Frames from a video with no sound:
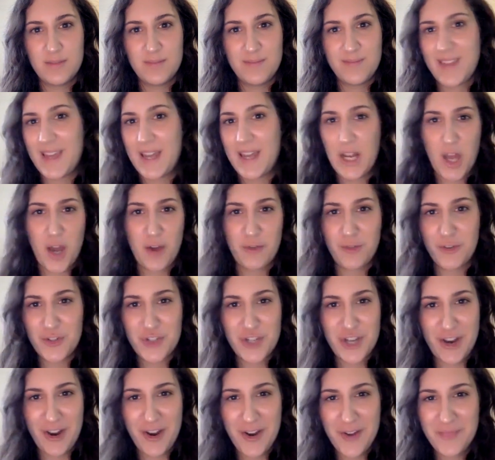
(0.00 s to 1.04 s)
getting off your
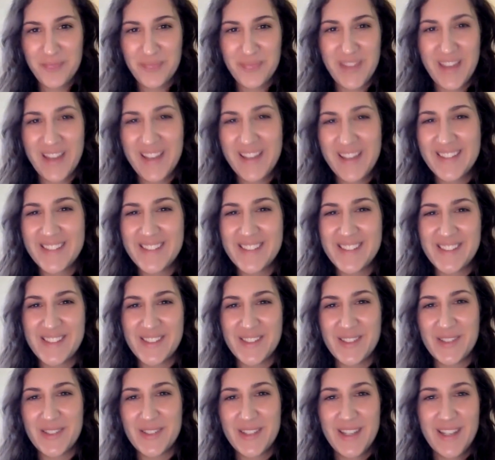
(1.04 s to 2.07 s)
chair.
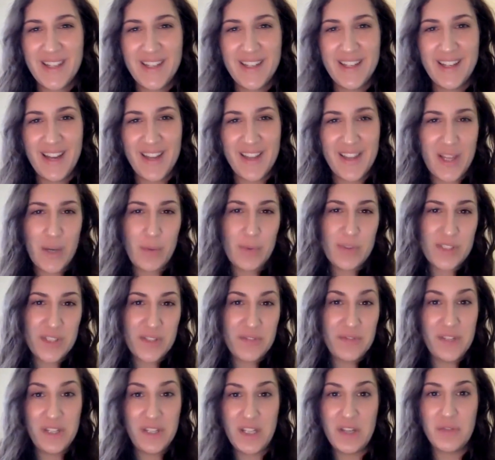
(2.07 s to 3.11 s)
So I think that was
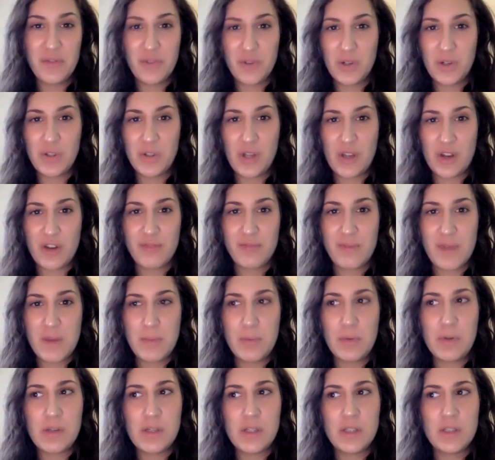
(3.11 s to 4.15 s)
convenient for a lot of
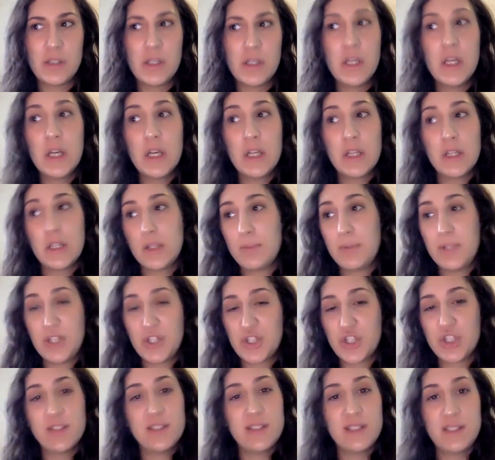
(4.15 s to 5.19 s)
people, and the
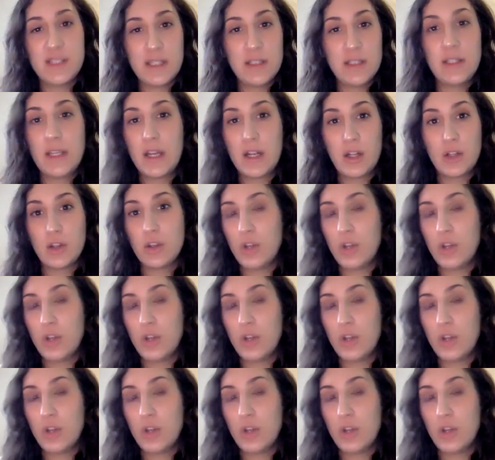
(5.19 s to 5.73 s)
petitions did get uh,